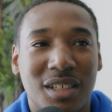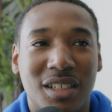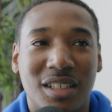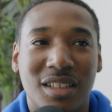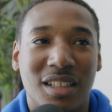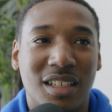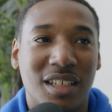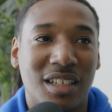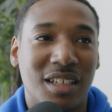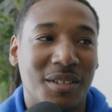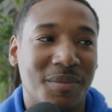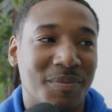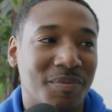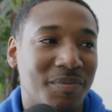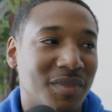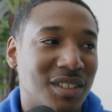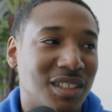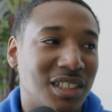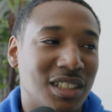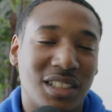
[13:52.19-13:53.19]
The
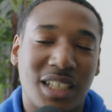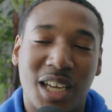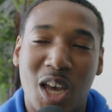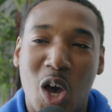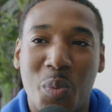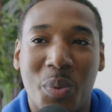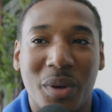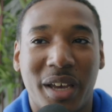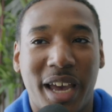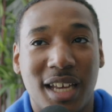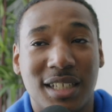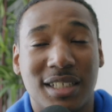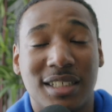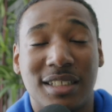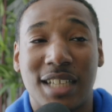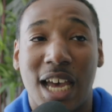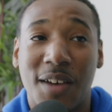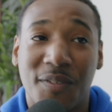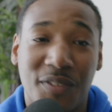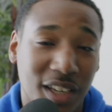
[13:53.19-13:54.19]
6K open gate is
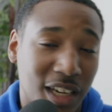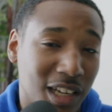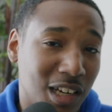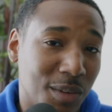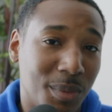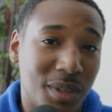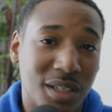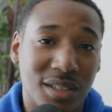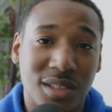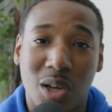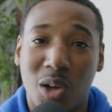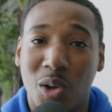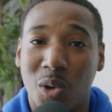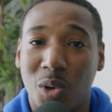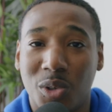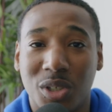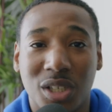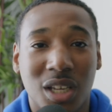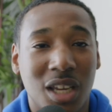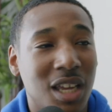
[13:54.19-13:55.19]
definitely going to be
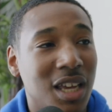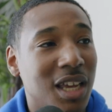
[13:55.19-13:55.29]
sold,